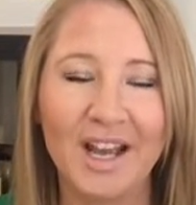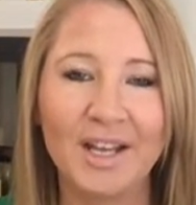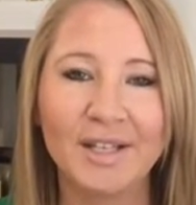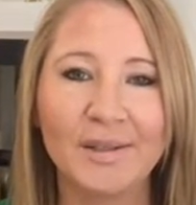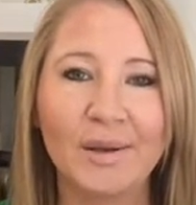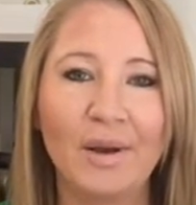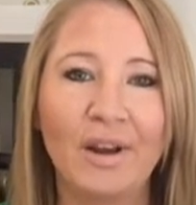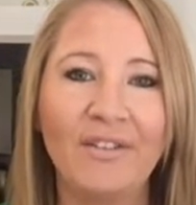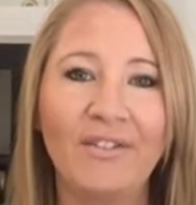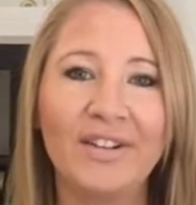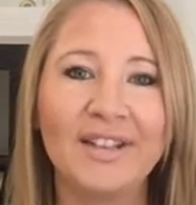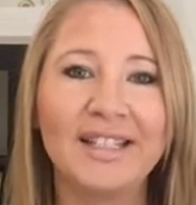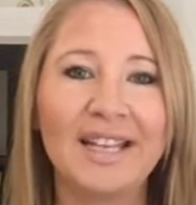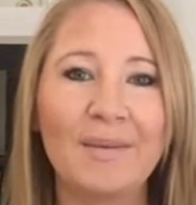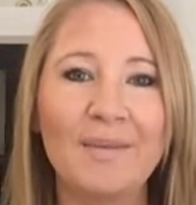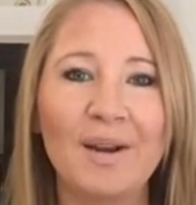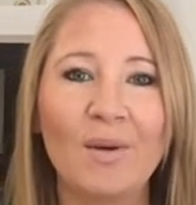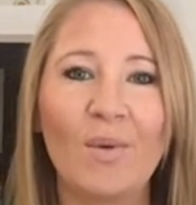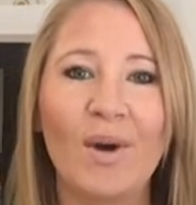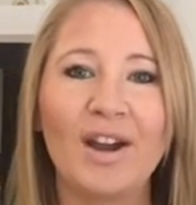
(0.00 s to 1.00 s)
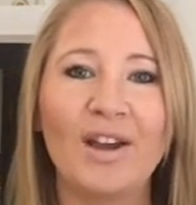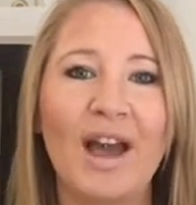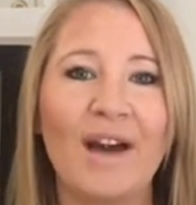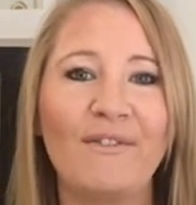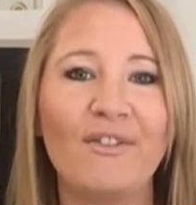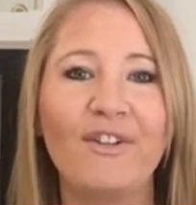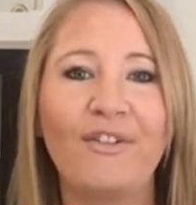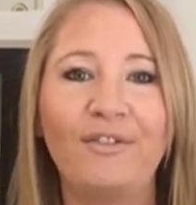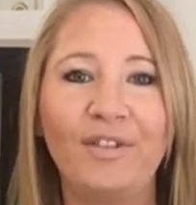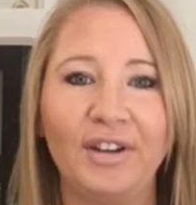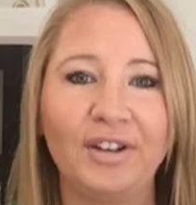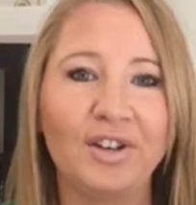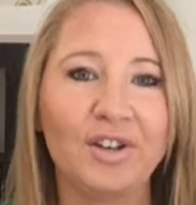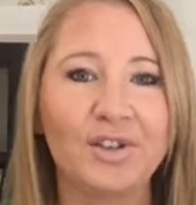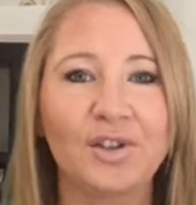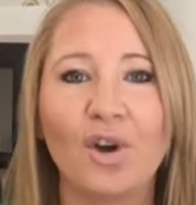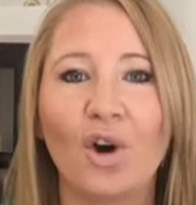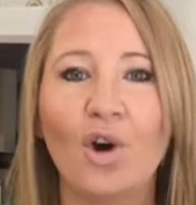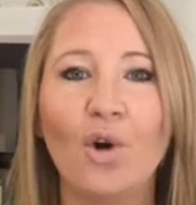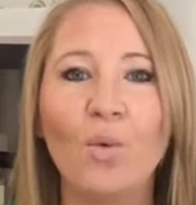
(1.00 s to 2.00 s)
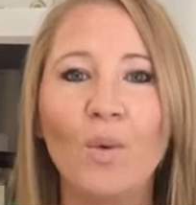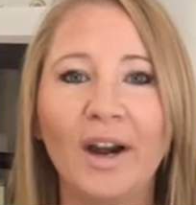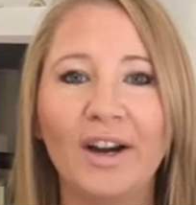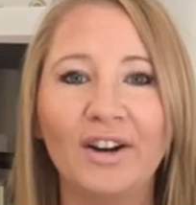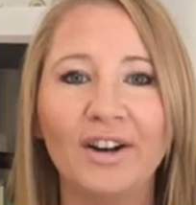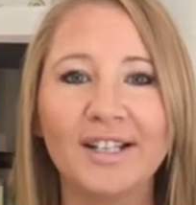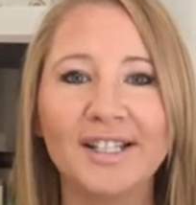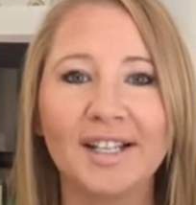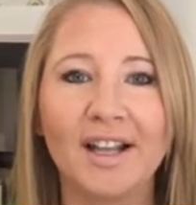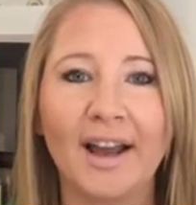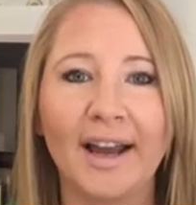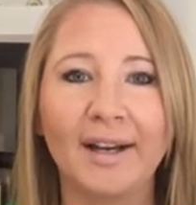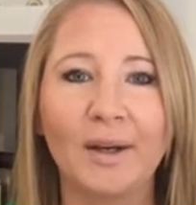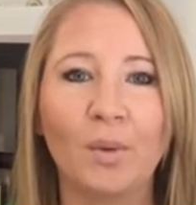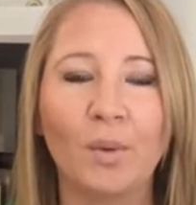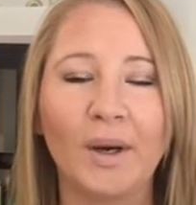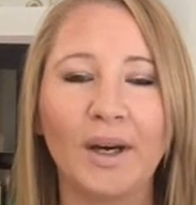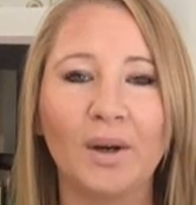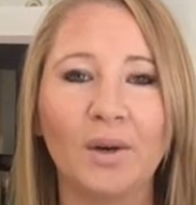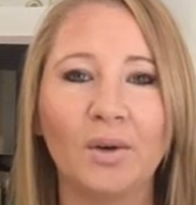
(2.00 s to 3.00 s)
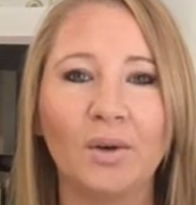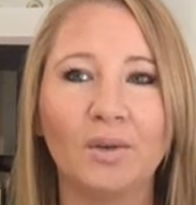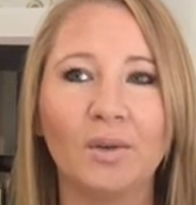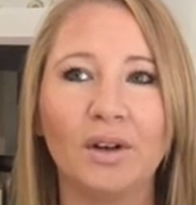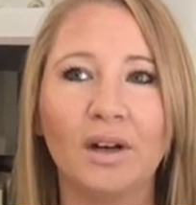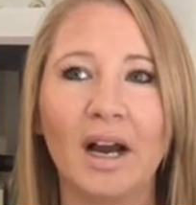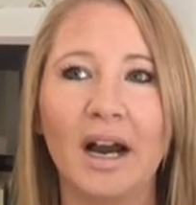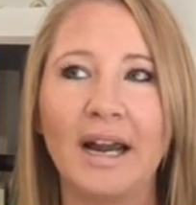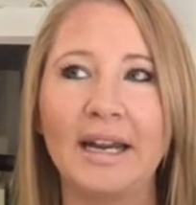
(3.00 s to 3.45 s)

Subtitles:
So if it's something where you have a fitness goal where it's like, well,